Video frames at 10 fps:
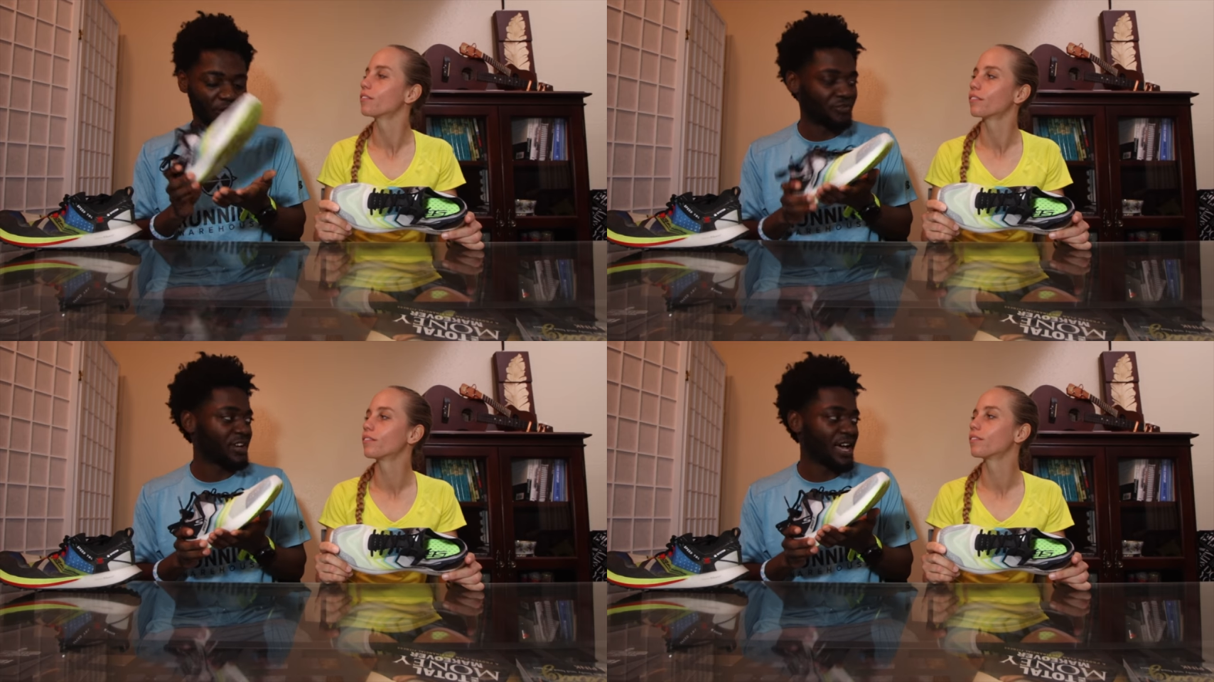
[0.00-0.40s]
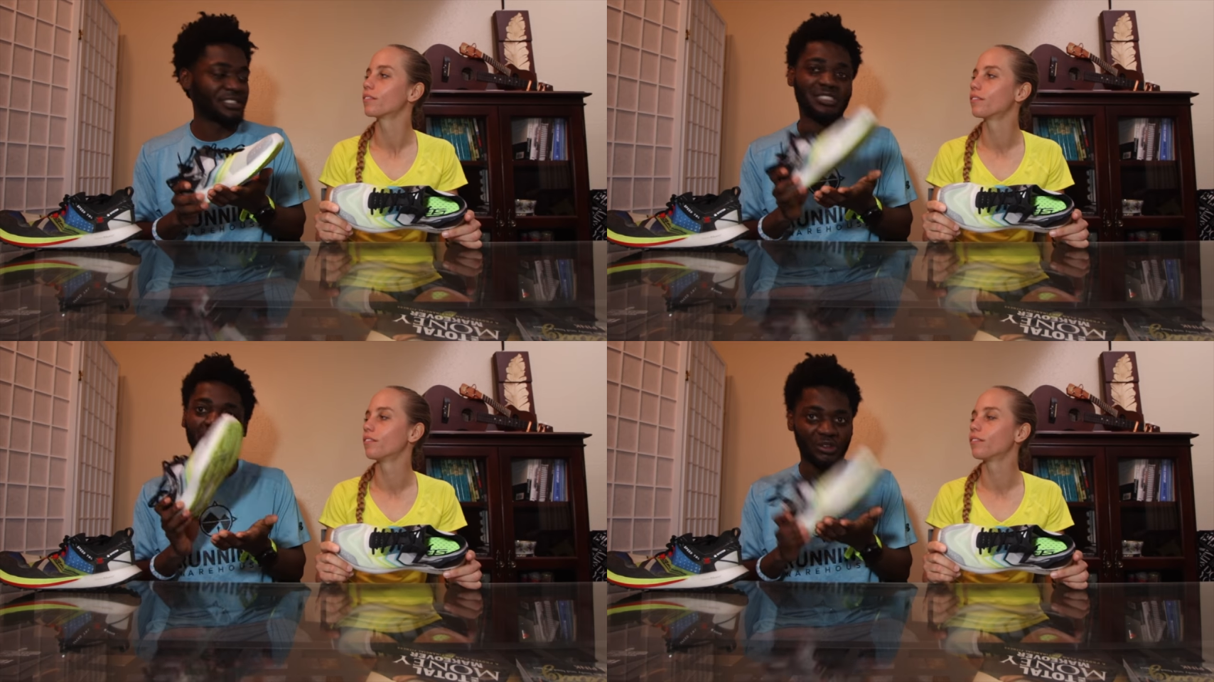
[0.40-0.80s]
Speaker 1: run
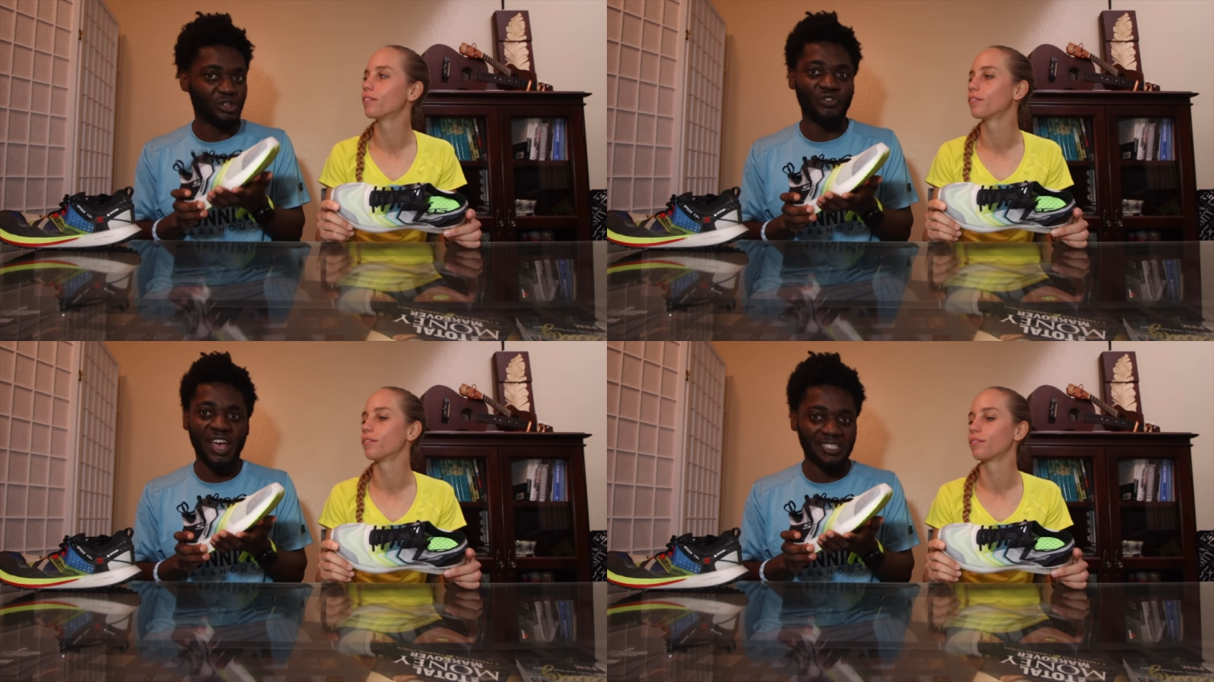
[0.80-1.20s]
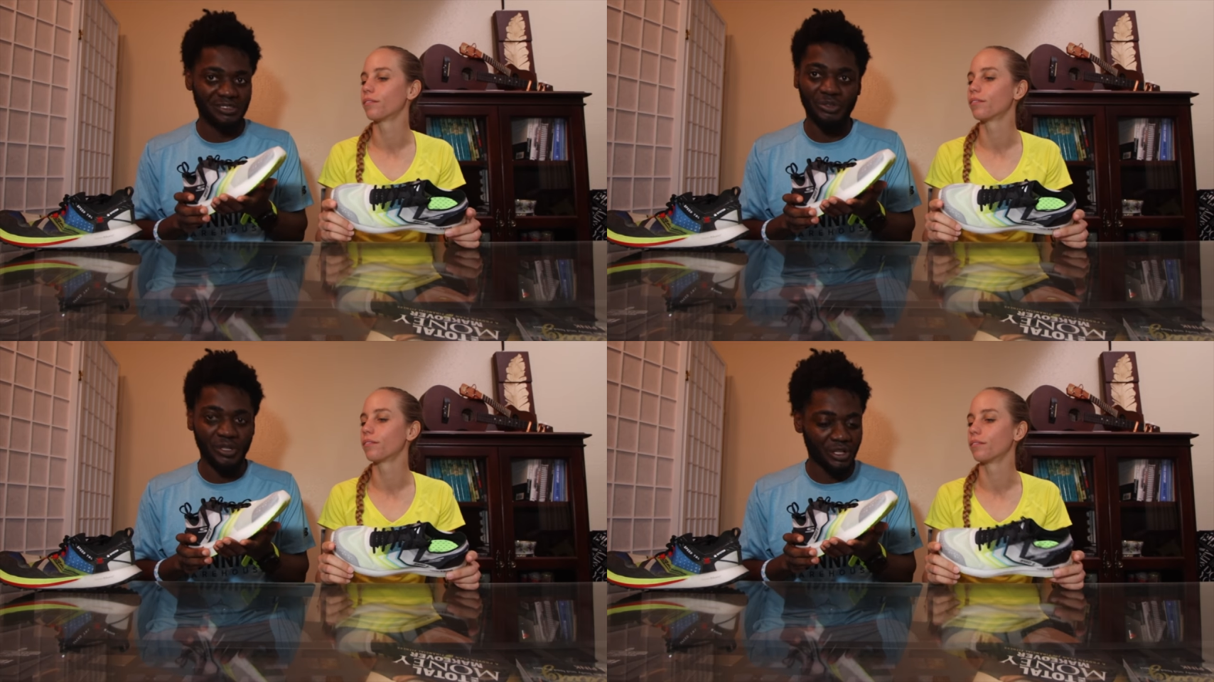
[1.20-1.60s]
fast, it's gonna go as
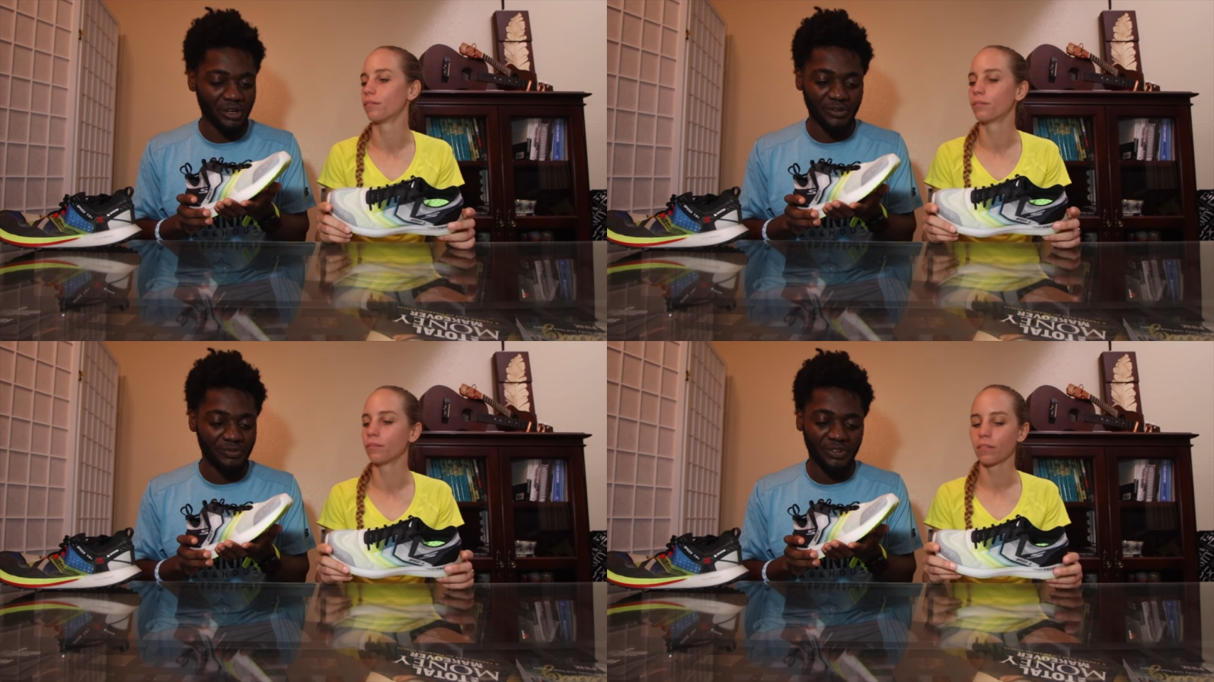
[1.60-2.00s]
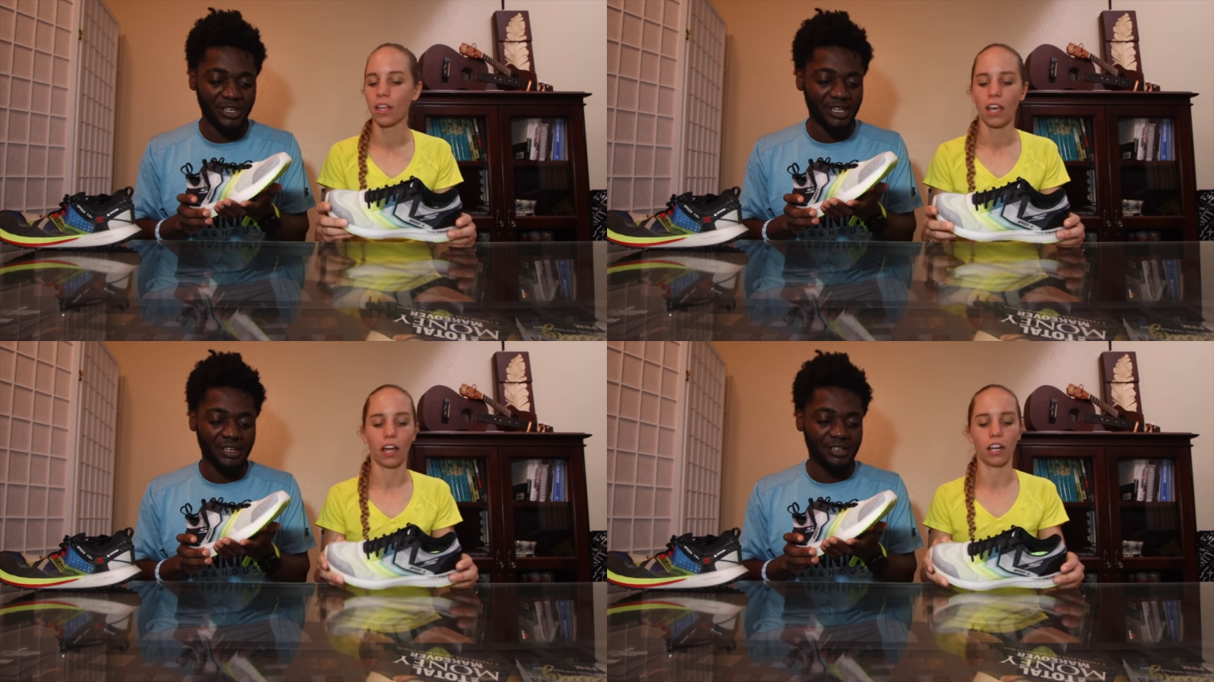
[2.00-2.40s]
fast as you want to go. Mm -hmm.
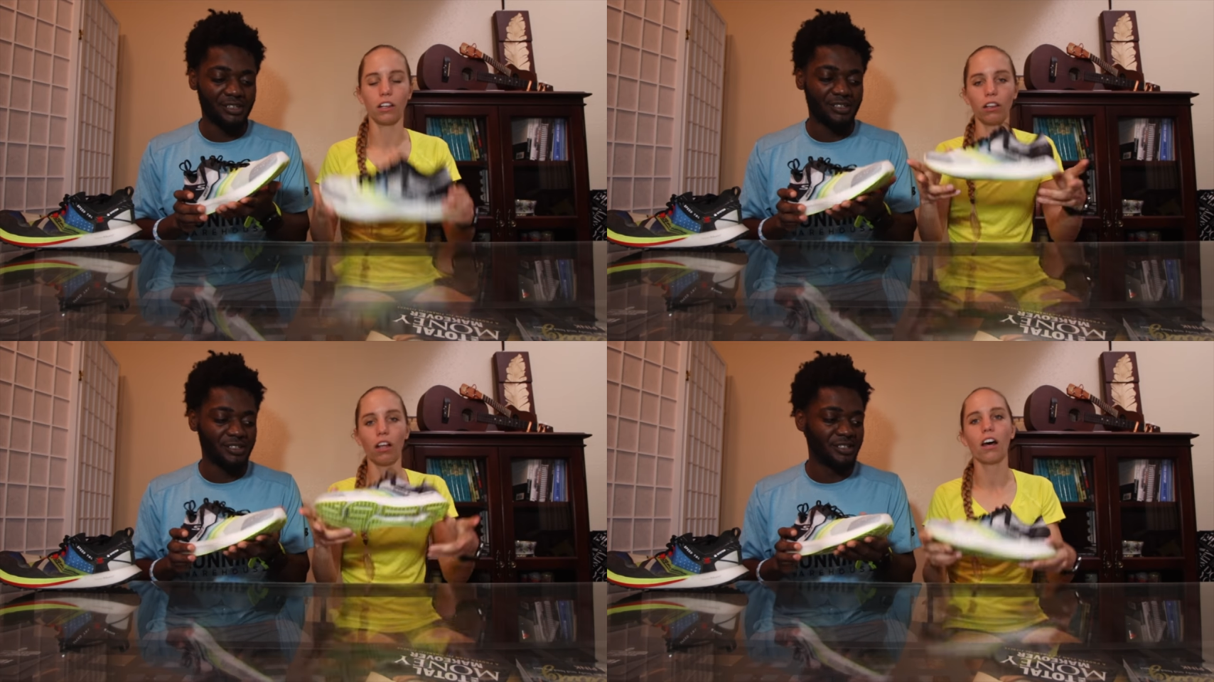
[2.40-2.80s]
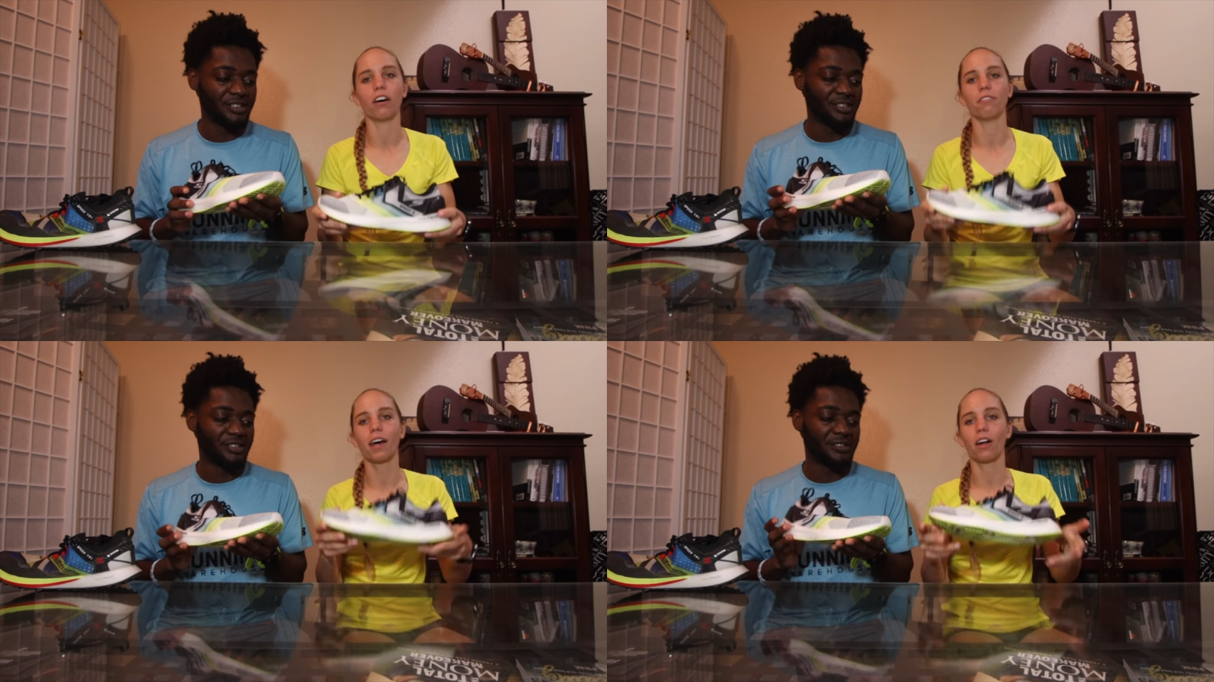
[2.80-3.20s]
Speaker 2: And I
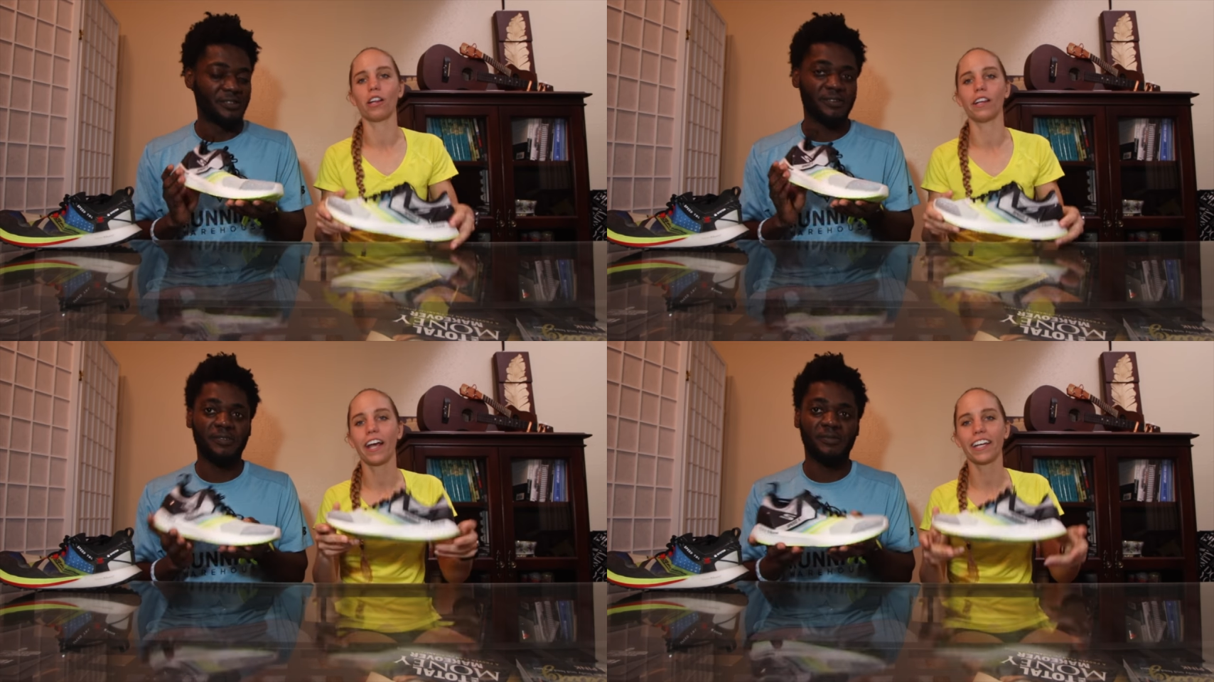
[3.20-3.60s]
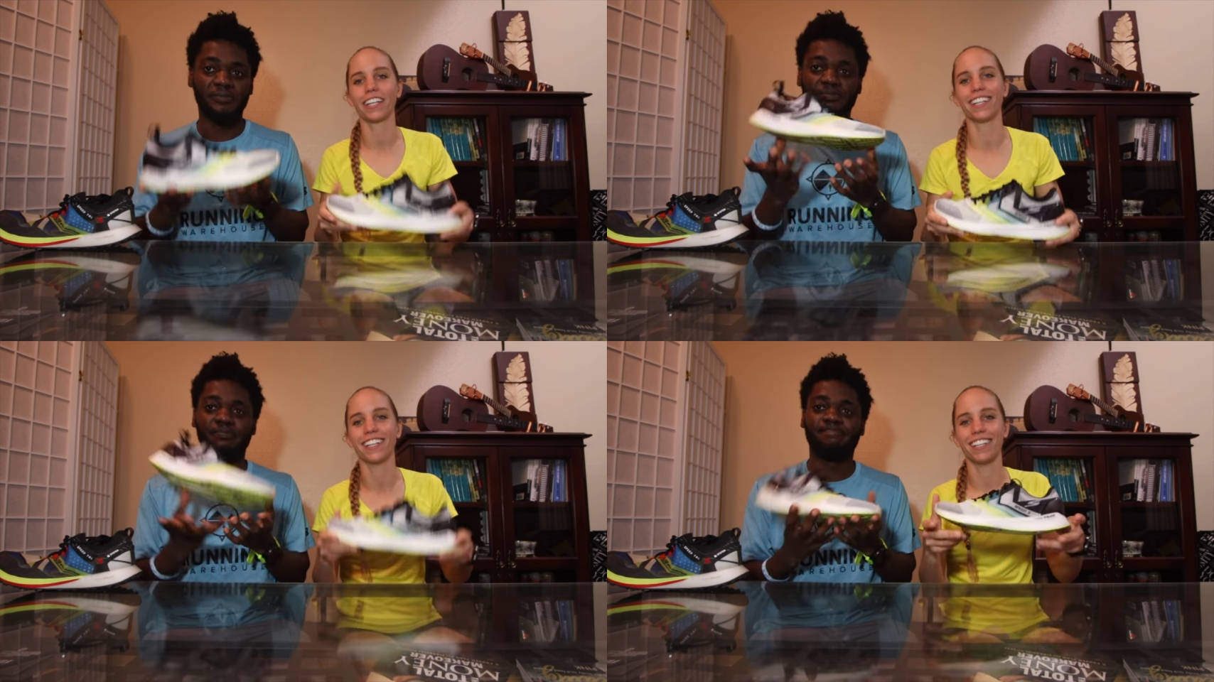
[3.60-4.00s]
love how light it